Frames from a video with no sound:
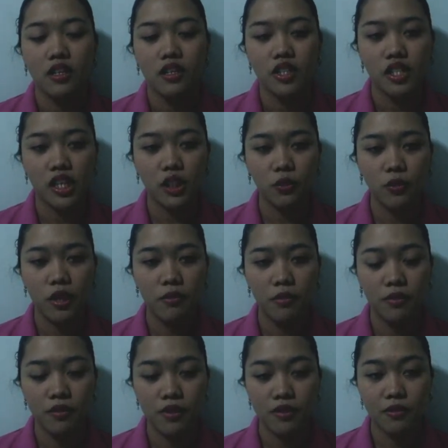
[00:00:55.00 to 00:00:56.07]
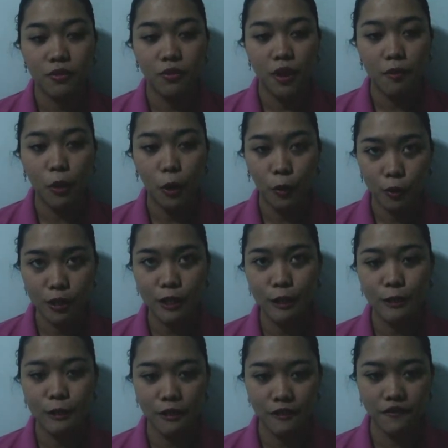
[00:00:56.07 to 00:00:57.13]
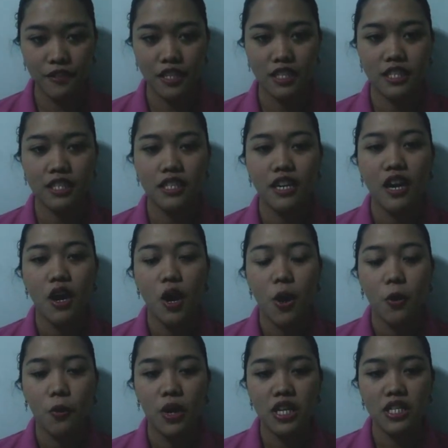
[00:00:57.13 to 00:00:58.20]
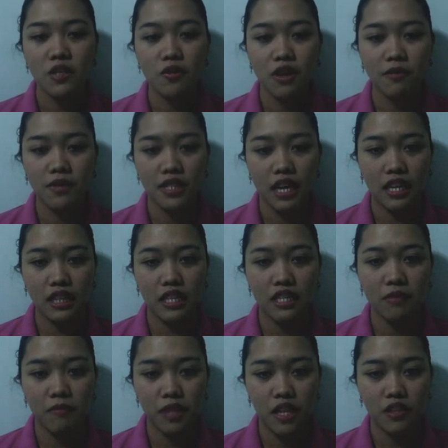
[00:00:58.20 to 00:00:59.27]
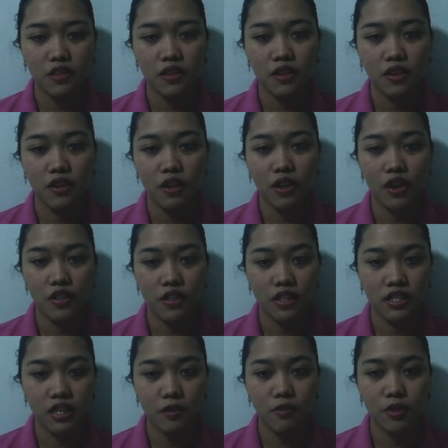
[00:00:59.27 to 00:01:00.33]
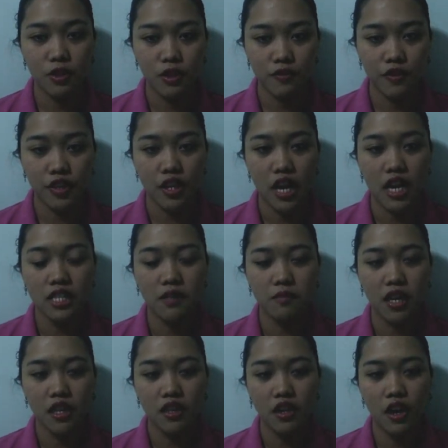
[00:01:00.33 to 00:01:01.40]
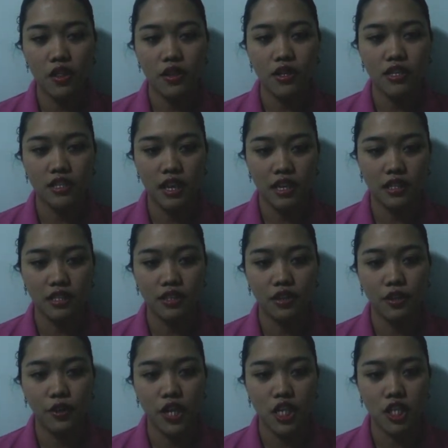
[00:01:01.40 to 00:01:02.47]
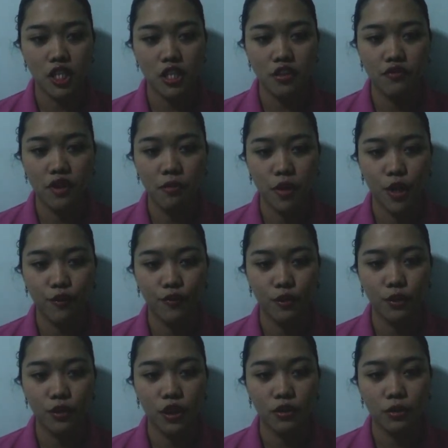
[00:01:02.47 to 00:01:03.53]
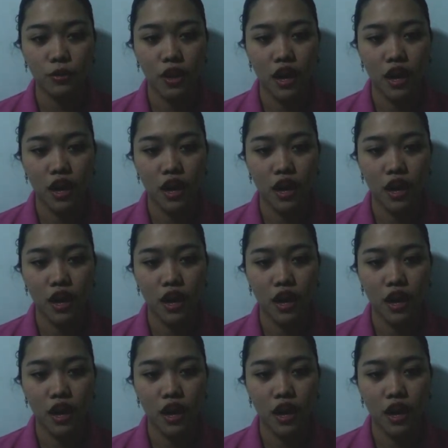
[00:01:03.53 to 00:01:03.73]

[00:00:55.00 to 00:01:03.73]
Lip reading: Shared web hosting service. One's website is placed on the same server as many other sites ranging from a few to